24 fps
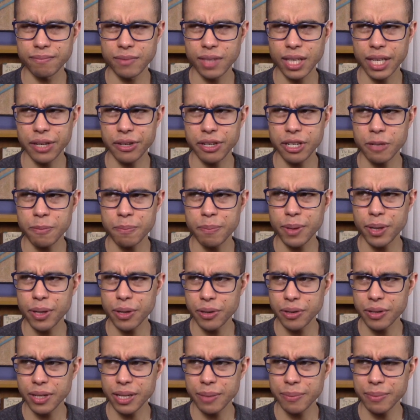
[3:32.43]
Eric
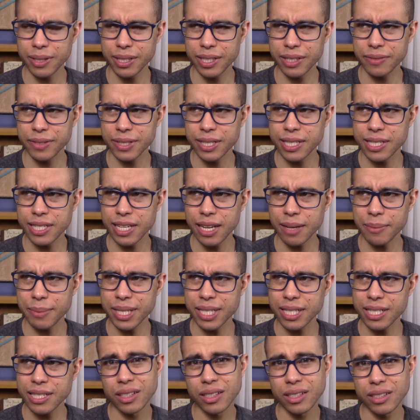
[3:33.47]
Berne, I believe his name
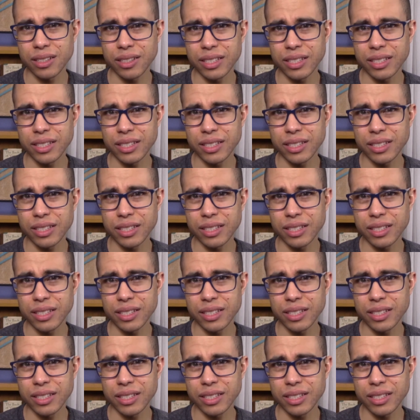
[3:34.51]
is.